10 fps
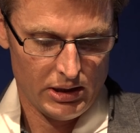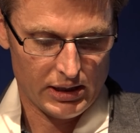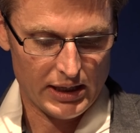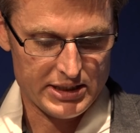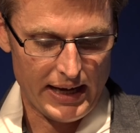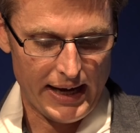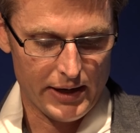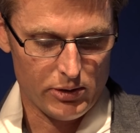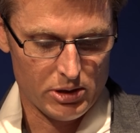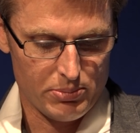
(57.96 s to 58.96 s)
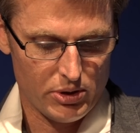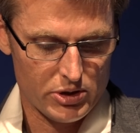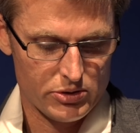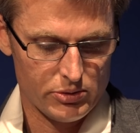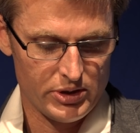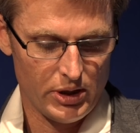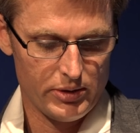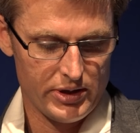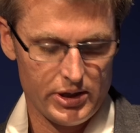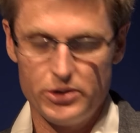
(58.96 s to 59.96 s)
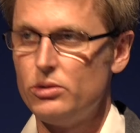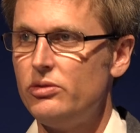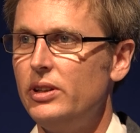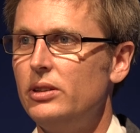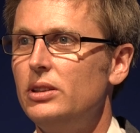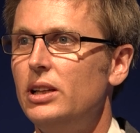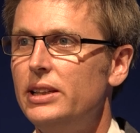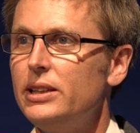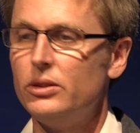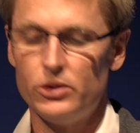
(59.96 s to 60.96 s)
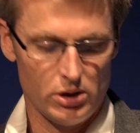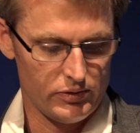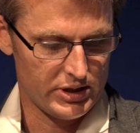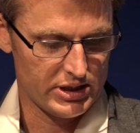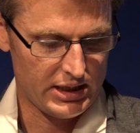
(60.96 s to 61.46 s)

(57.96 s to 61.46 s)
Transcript: I'd like to add on a personal note that I do feel a little nervous